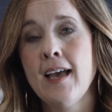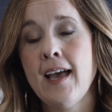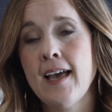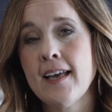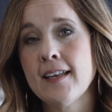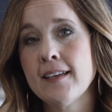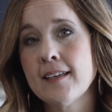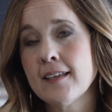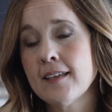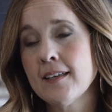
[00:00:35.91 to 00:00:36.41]

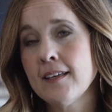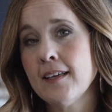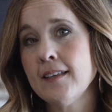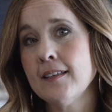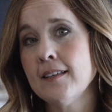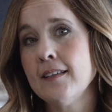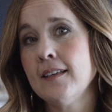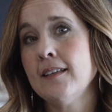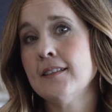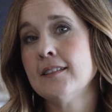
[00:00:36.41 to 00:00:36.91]
And
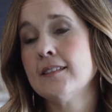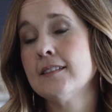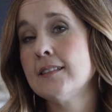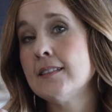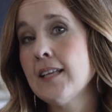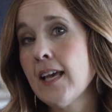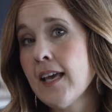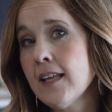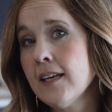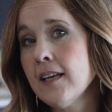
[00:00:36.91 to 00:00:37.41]

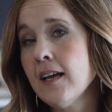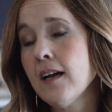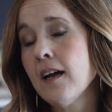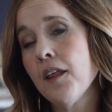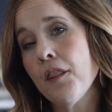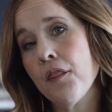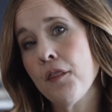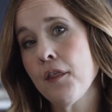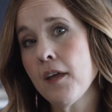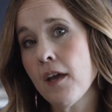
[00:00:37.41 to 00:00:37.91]
said
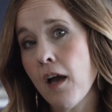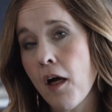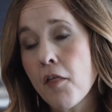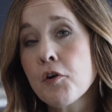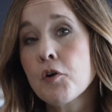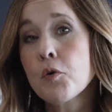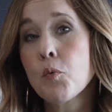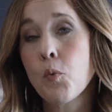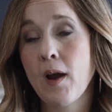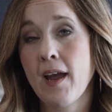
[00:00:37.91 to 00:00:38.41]
the
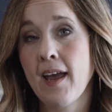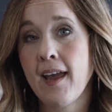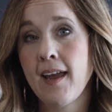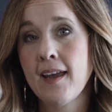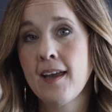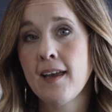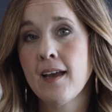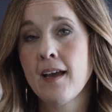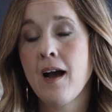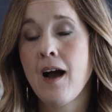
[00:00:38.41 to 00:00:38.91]
other
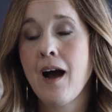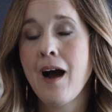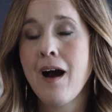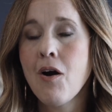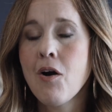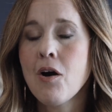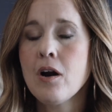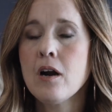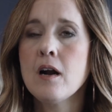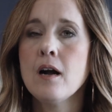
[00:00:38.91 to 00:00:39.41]
way,
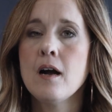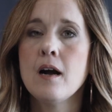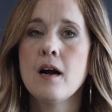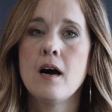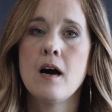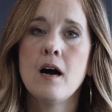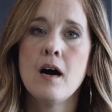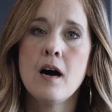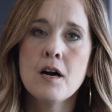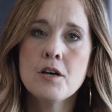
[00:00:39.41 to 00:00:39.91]
our
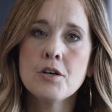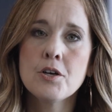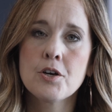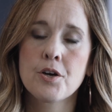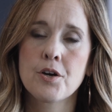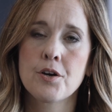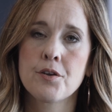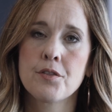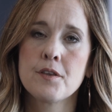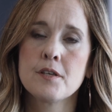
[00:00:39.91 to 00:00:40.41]

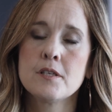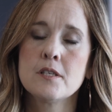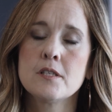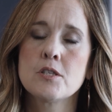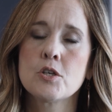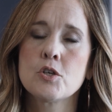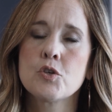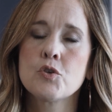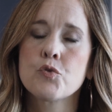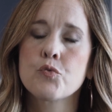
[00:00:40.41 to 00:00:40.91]
hunger, the
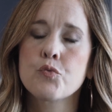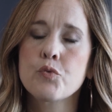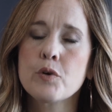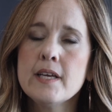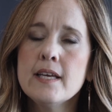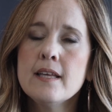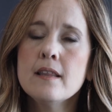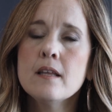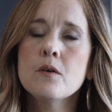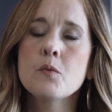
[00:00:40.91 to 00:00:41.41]

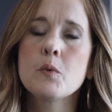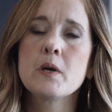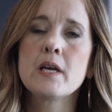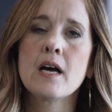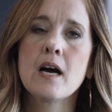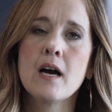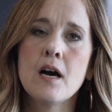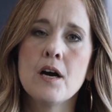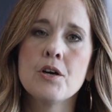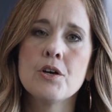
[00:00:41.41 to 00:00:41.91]
degree that we
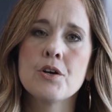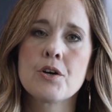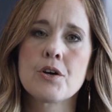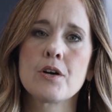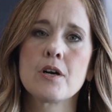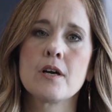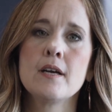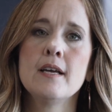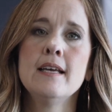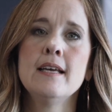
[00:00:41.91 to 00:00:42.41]

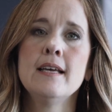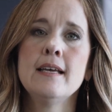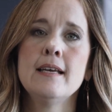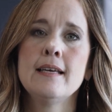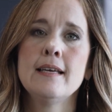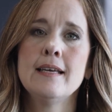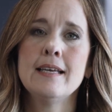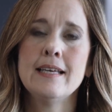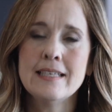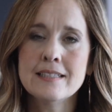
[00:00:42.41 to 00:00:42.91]
hunger,
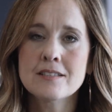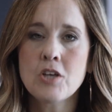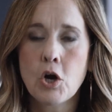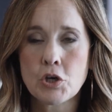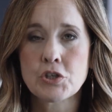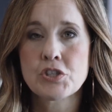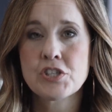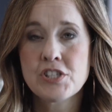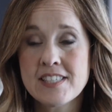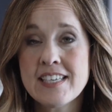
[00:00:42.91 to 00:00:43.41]
is
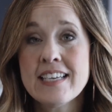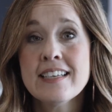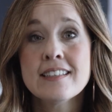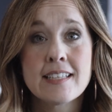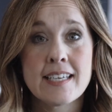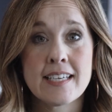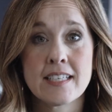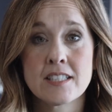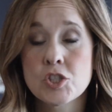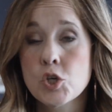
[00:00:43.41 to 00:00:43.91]
our
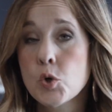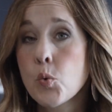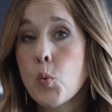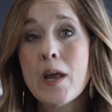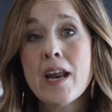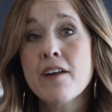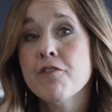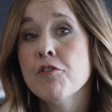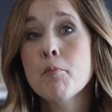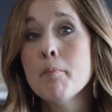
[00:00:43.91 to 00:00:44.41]
ceiling. To
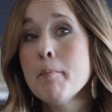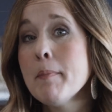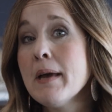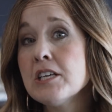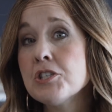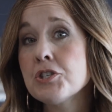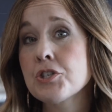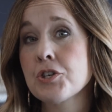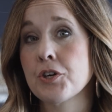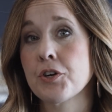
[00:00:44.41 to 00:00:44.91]
whatever
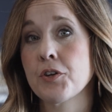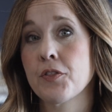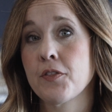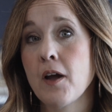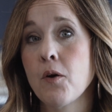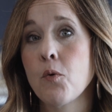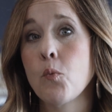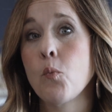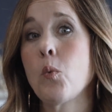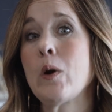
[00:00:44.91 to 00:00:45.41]
measure
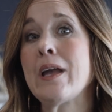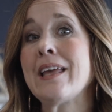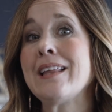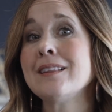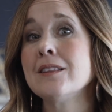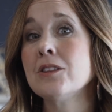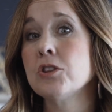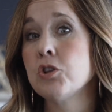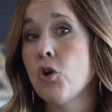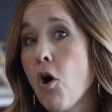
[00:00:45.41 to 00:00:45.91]
that we
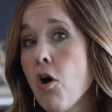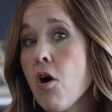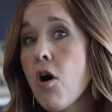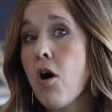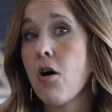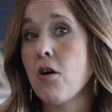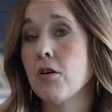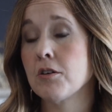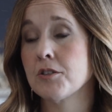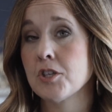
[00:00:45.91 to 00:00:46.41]

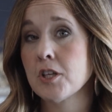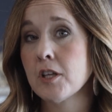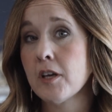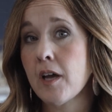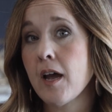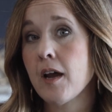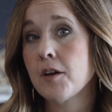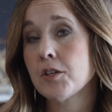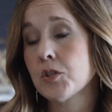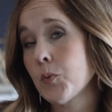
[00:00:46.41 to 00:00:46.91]
long,
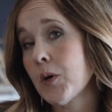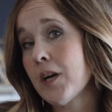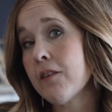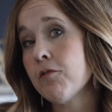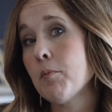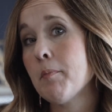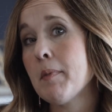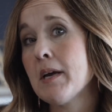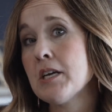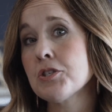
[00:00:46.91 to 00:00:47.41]
to
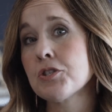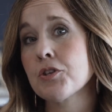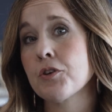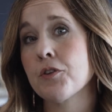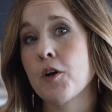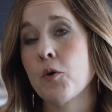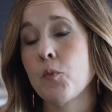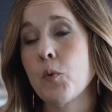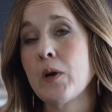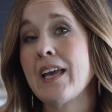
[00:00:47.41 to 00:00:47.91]
whatever
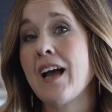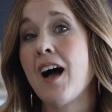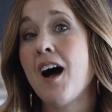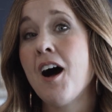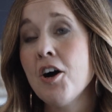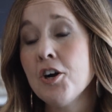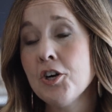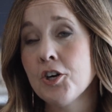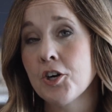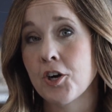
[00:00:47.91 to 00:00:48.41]
measure that we
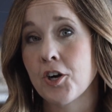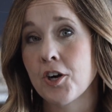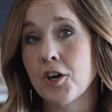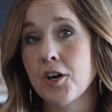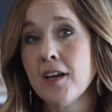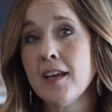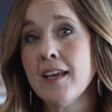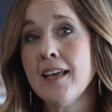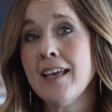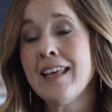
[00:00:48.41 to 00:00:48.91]

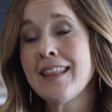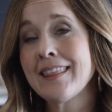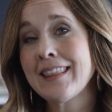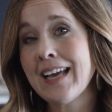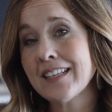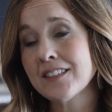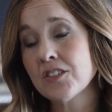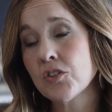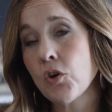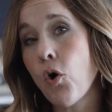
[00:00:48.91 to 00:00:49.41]
hunger,
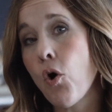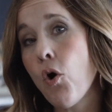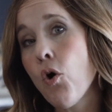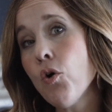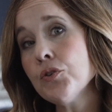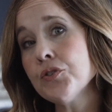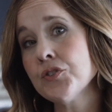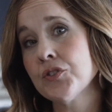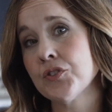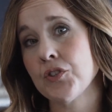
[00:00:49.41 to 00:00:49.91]
that's
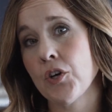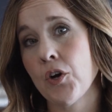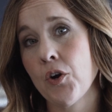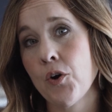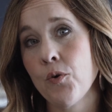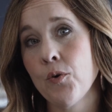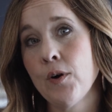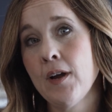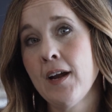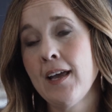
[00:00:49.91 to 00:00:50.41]

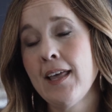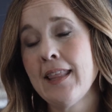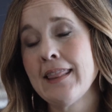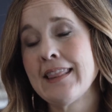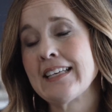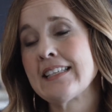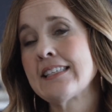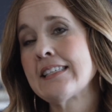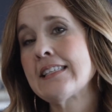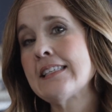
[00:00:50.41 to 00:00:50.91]
also
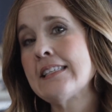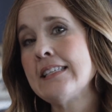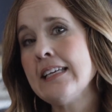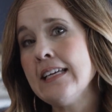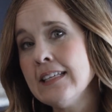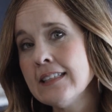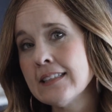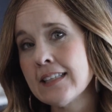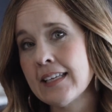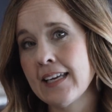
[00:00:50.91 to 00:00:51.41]
the
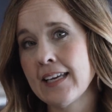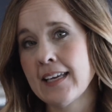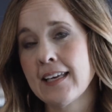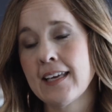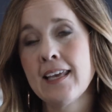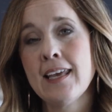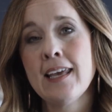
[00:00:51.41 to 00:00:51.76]
ceiling